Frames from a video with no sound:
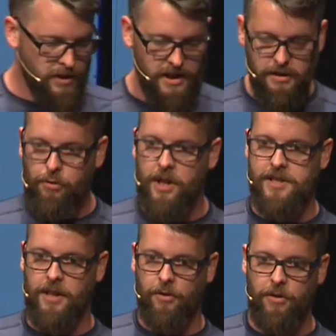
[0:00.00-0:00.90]
is Luca
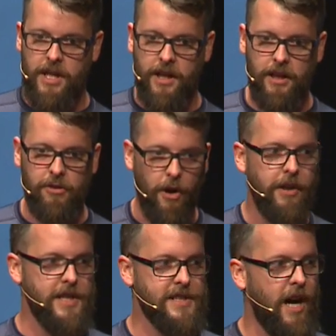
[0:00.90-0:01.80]
Sartoni. He taught
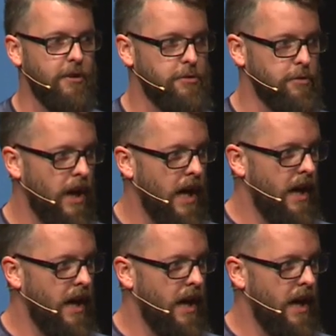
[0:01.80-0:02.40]
us how to